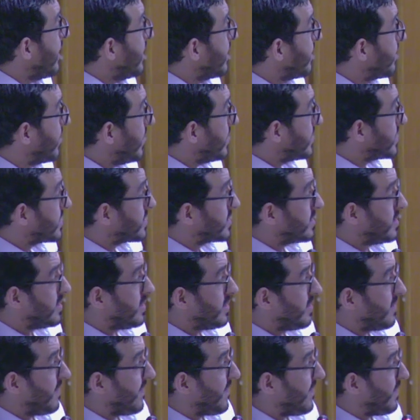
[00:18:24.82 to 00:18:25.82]
This
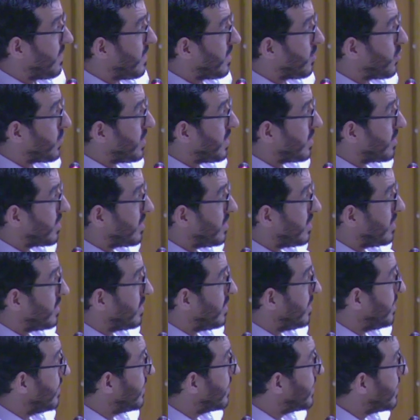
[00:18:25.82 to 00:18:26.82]
following
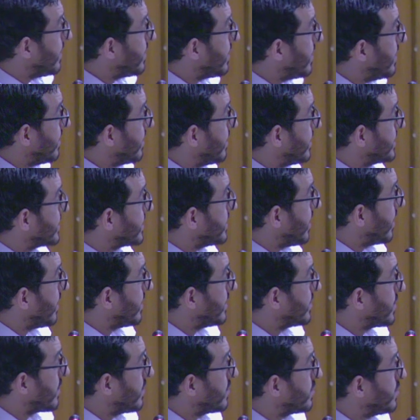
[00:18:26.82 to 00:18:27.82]
this,
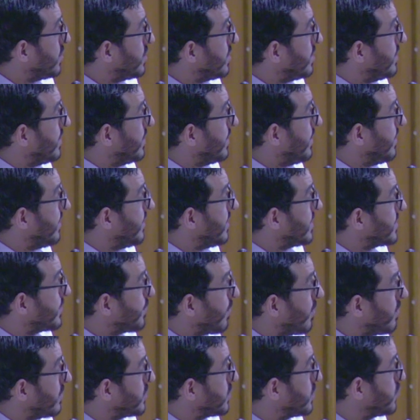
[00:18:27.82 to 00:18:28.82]
I tried in this
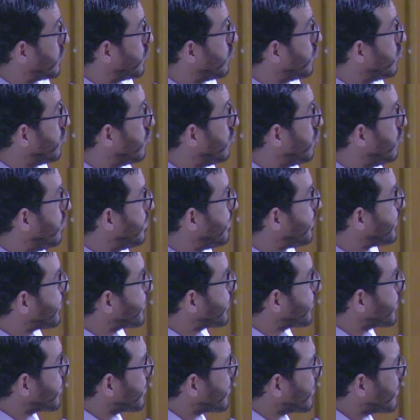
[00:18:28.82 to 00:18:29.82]
point to
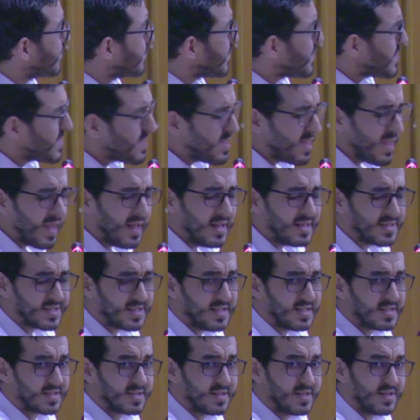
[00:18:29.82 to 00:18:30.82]

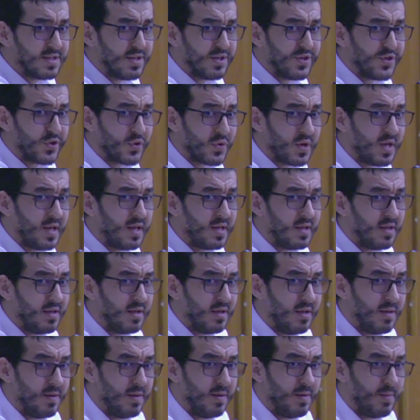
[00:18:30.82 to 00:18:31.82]
cite
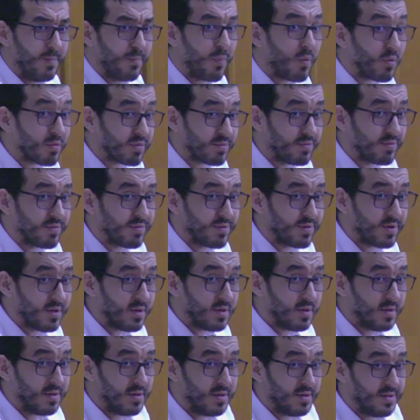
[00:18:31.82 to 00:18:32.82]
3 important
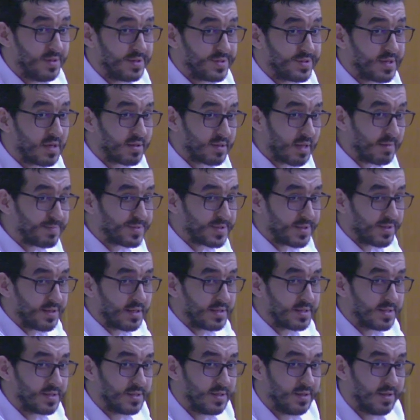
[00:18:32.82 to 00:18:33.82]
startups
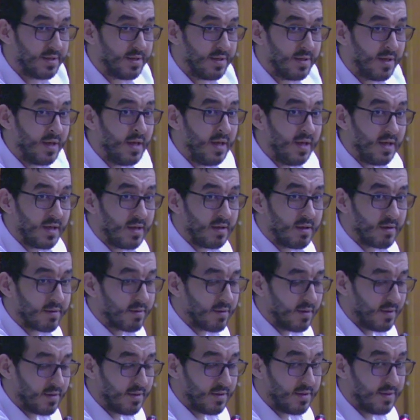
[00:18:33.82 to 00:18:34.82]
that
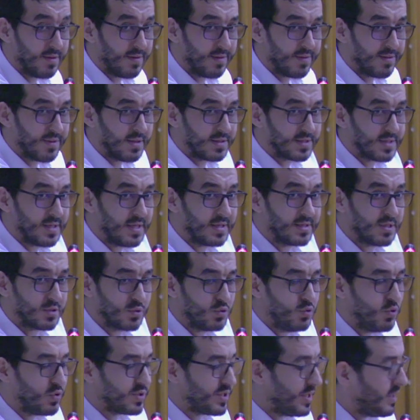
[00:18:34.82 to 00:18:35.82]
that
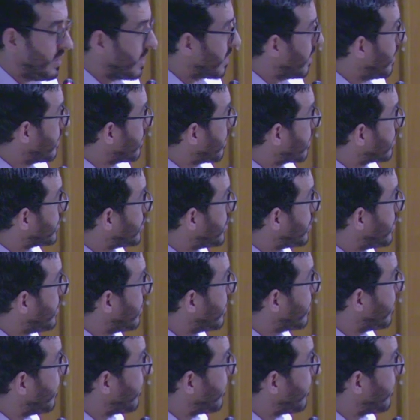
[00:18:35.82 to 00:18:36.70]
execute here in Algeria.